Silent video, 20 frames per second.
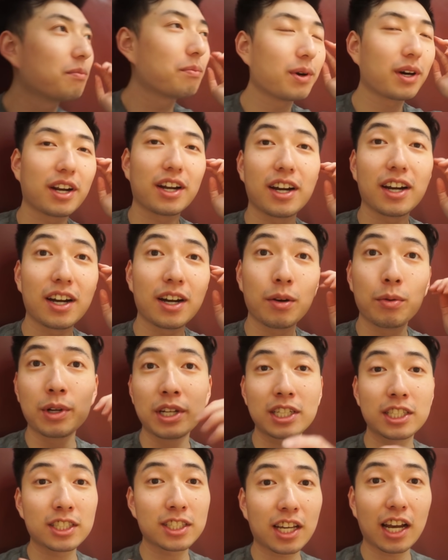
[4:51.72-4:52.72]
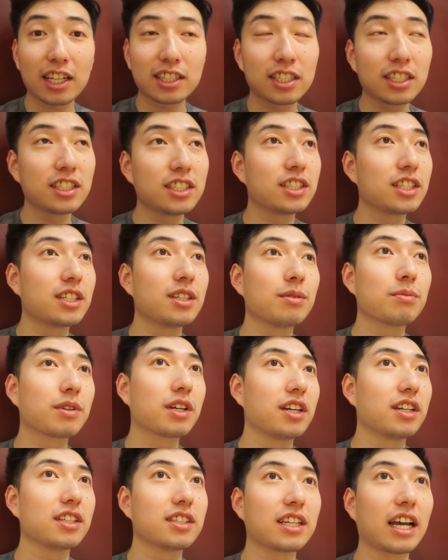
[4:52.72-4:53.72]
But we just got to the gym
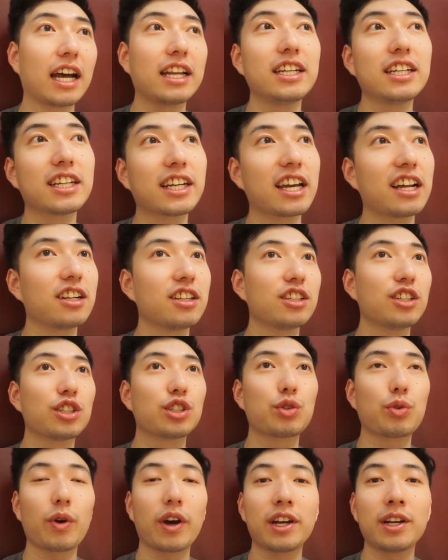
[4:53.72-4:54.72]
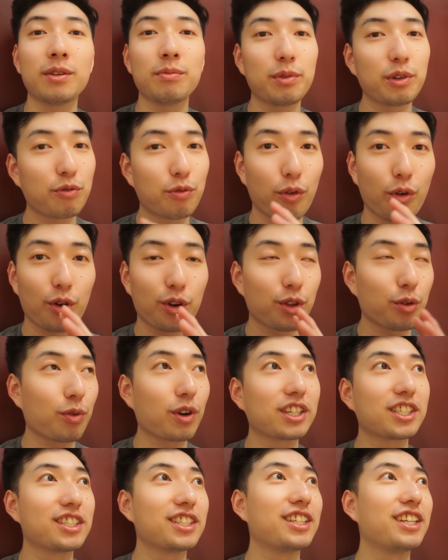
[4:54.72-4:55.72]
because I need to get a little sweat in before the
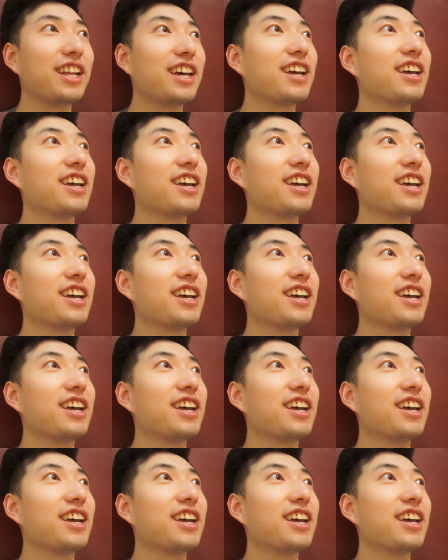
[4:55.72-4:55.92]
rest of the